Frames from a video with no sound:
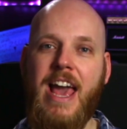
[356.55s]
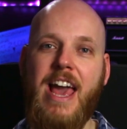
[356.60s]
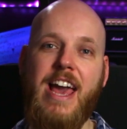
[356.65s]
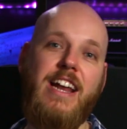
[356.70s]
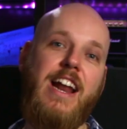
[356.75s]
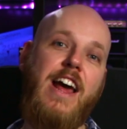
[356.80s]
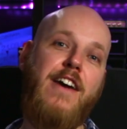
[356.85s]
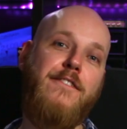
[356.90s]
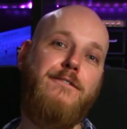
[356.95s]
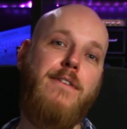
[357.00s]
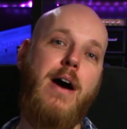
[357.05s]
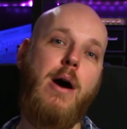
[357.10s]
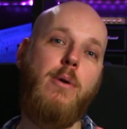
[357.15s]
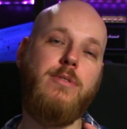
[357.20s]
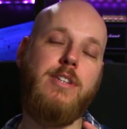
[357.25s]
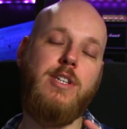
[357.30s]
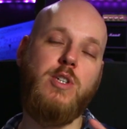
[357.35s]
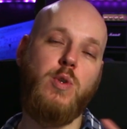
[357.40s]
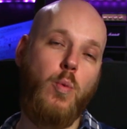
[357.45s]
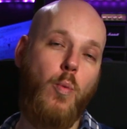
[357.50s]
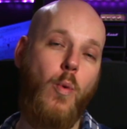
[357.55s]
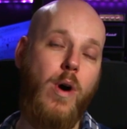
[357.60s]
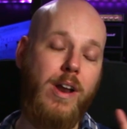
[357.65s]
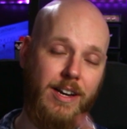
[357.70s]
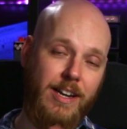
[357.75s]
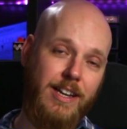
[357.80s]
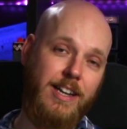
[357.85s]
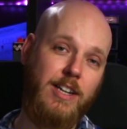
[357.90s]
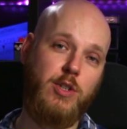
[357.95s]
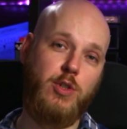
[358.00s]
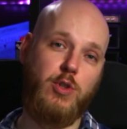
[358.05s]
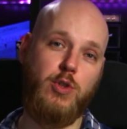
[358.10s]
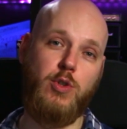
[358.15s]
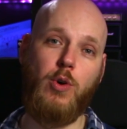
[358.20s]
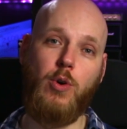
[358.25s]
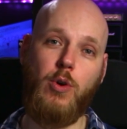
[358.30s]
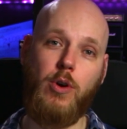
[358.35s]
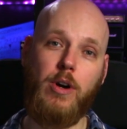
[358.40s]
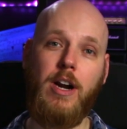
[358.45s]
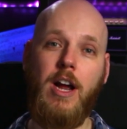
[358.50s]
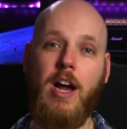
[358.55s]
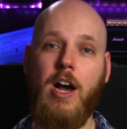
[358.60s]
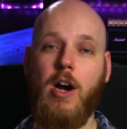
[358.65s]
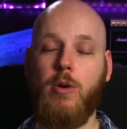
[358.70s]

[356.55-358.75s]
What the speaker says: and I found this one little store